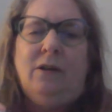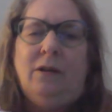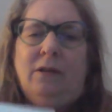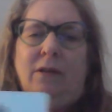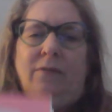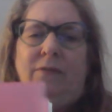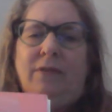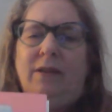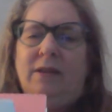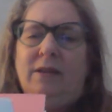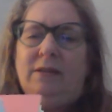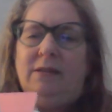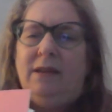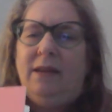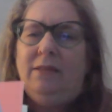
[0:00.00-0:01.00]
all of
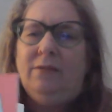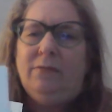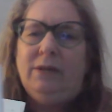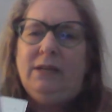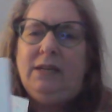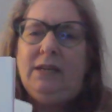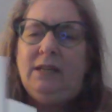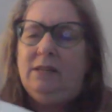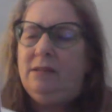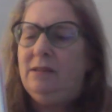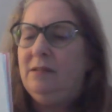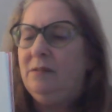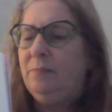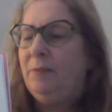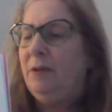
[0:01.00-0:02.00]
this, and the reading and the
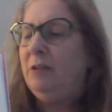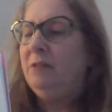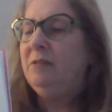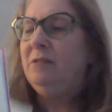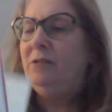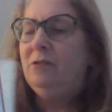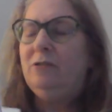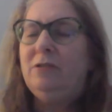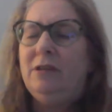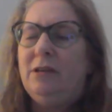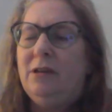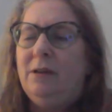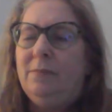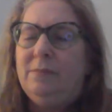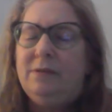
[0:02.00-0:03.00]
response usually
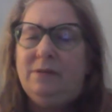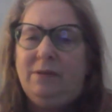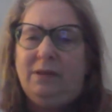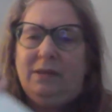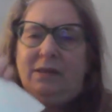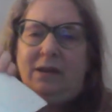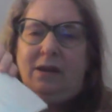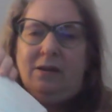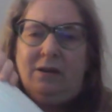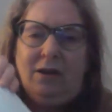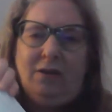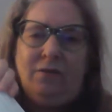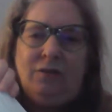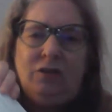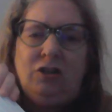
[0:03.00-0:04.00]
comes with
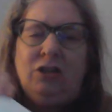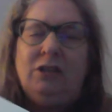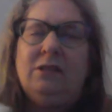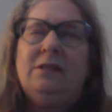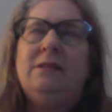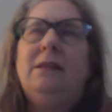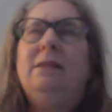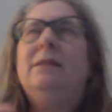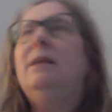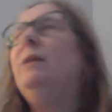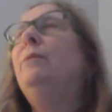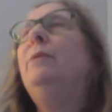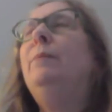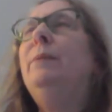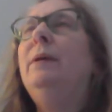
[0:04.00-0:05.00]
enough sheets that they
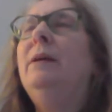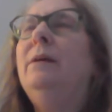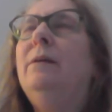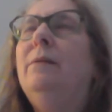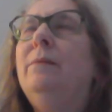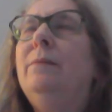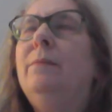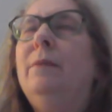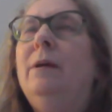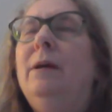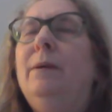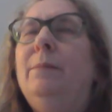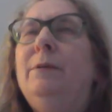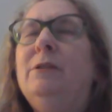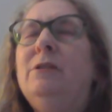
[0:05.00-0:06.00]
will be
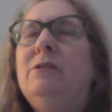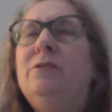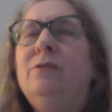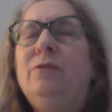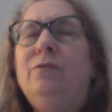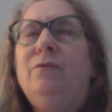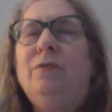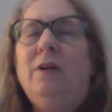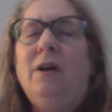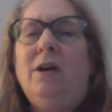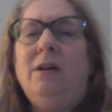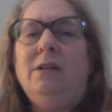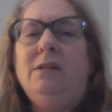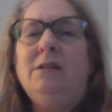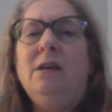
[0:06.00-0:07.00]
able to
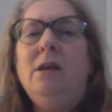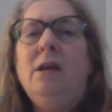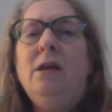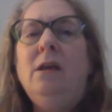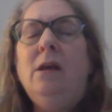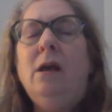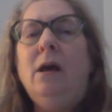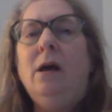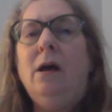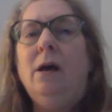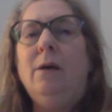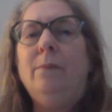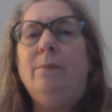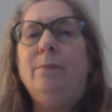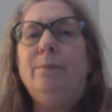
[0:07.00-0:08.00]
find
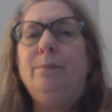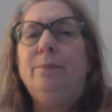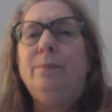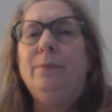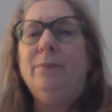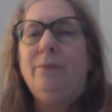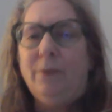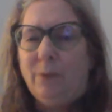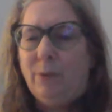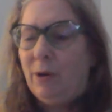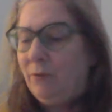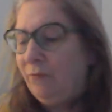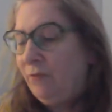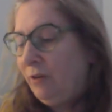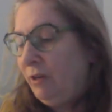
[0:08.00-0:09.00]
um, for
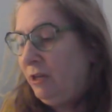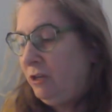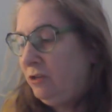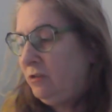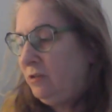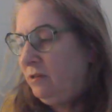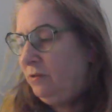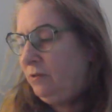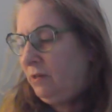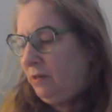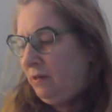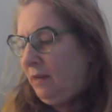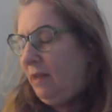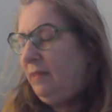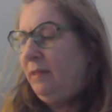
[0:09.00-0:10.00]
one for each
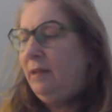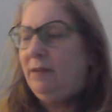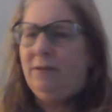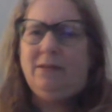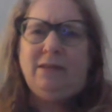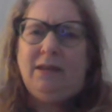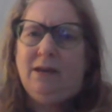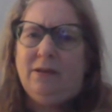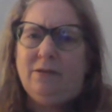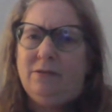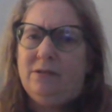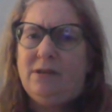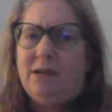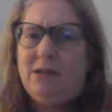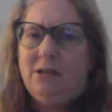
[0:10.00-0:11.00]
student. And then the
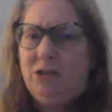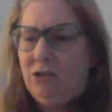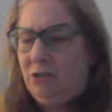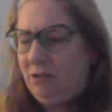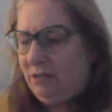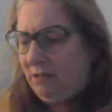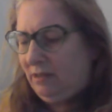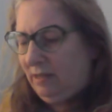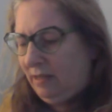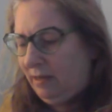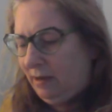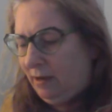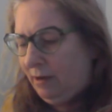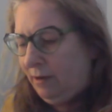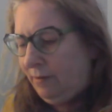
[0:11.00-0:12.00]
others I could just
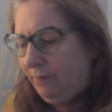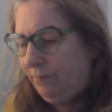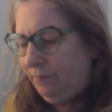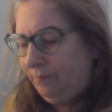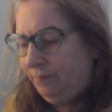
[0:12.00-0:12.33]
uh,